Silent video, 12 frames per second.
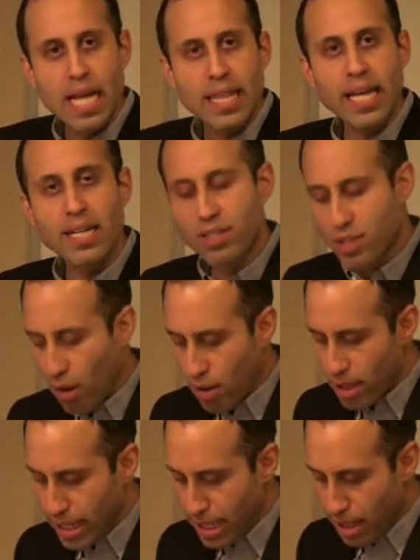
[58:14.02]
That a
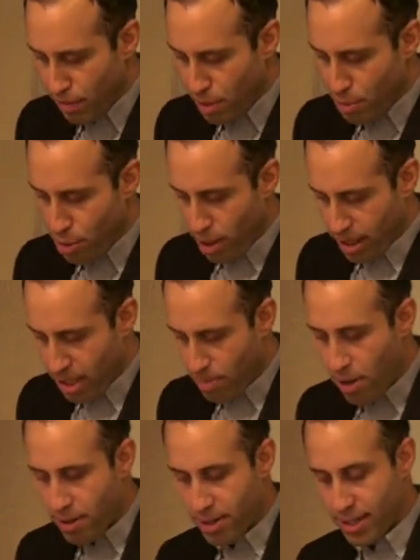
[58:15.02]
darling of the Moroccan
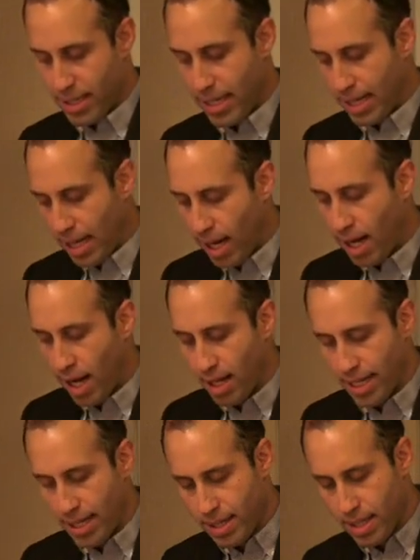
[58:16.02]
monarch like
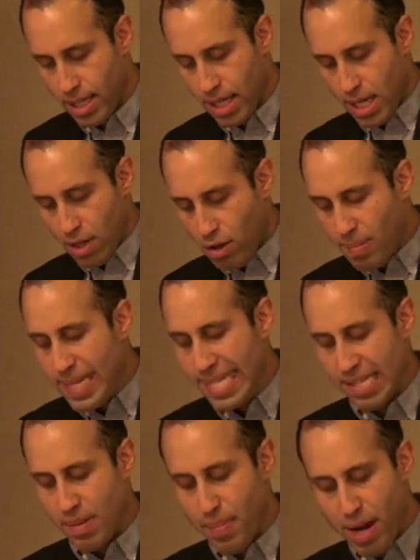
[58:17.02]
Halali could be
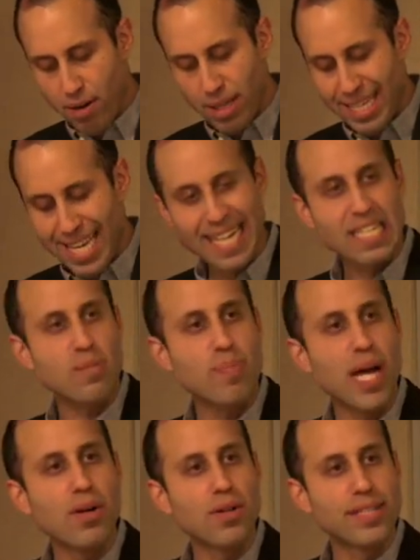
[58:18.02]
summarily
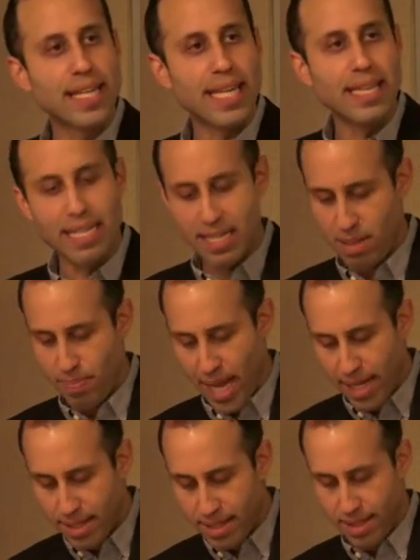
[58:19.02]
expelled in the
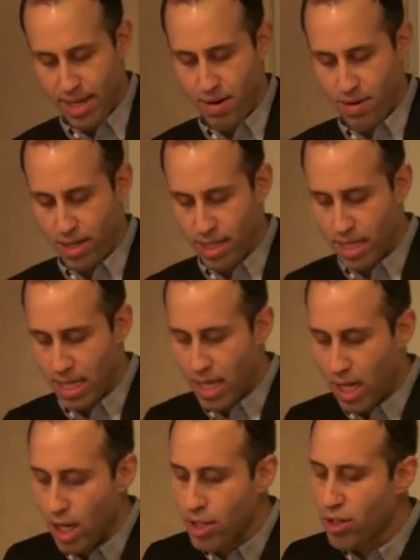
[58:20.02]
independence era
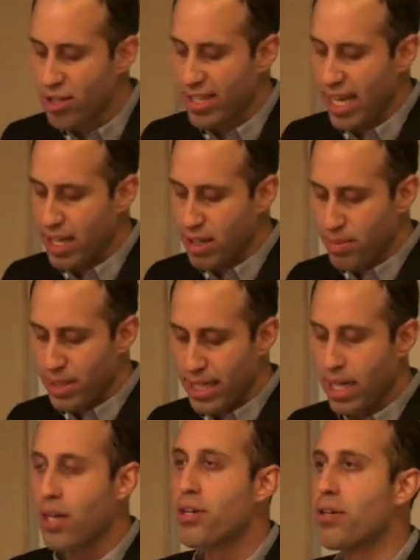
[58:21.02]

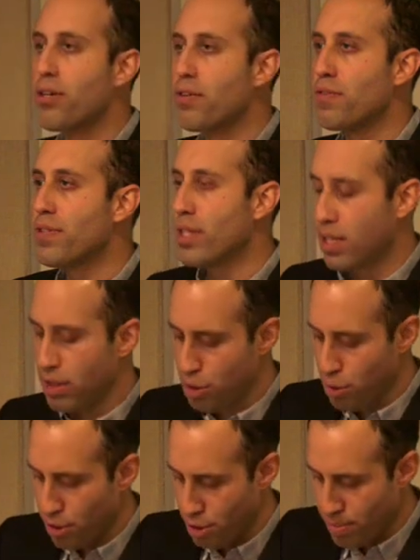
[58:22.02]
understandably unnerved the
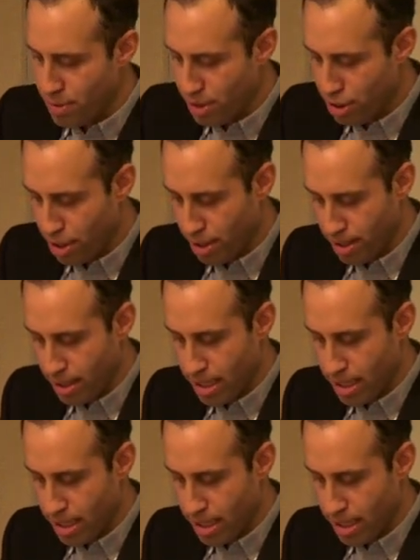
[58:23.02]
Jewish musician.